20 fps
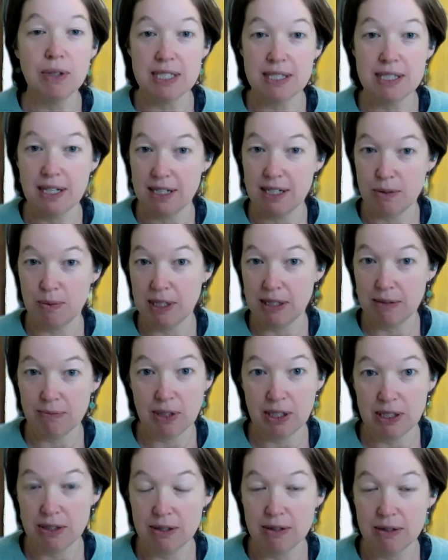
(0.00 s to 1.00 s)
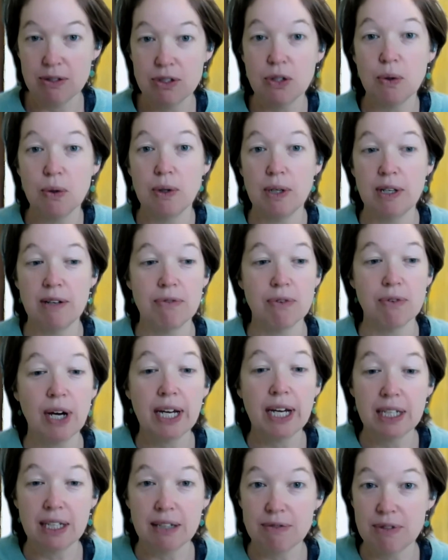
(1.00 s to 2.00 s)
eScience, we do a
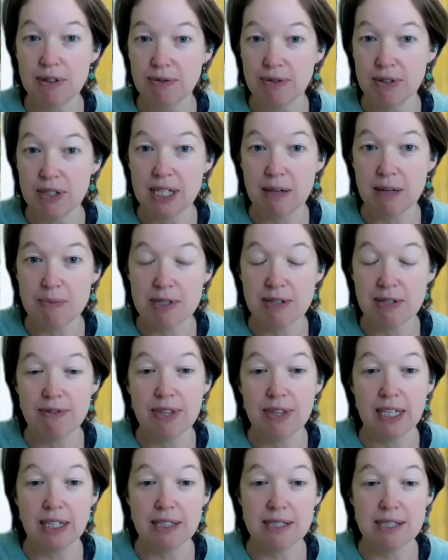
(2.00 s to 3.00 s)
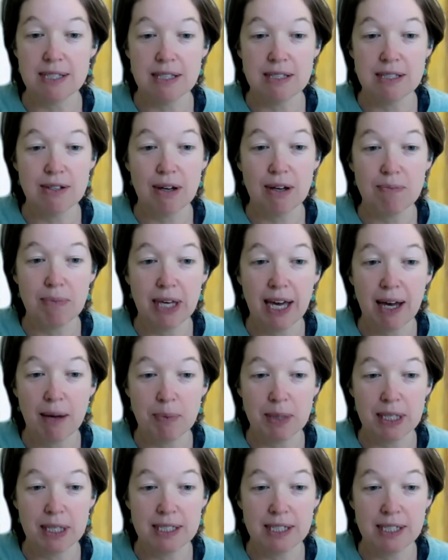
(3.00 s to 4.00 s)
variety of different types of things. And so I'd be
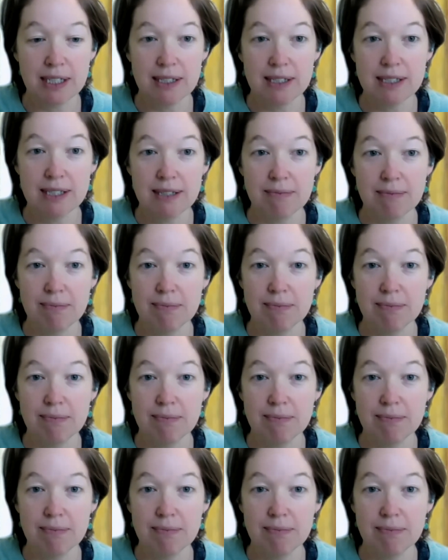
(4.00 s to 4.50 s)
happy to